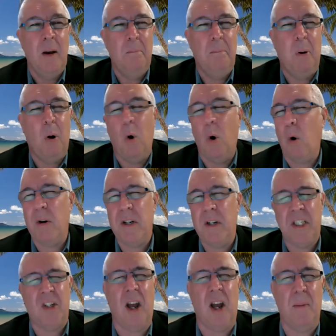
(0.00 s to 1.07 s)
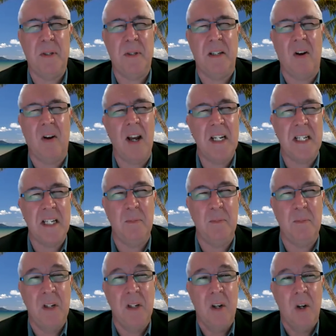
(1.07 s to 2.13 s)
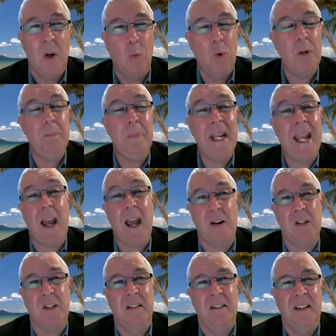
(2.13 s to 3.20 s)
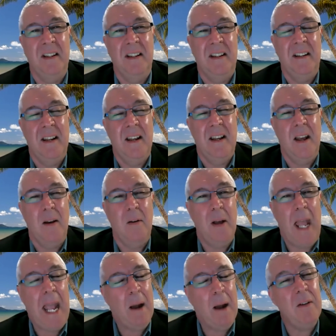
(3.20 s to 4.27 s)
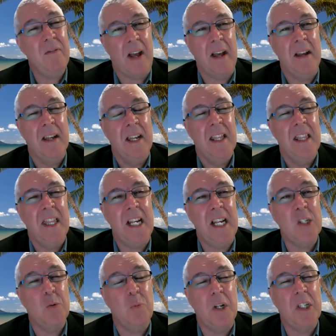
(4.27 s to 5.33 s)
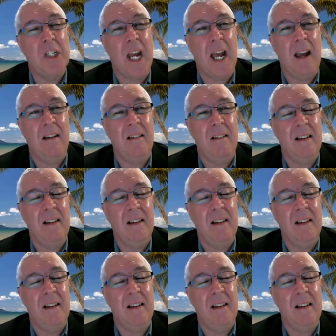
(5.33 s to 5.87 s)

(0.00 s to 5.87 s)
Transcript: poorest types of items would be out. However, things which are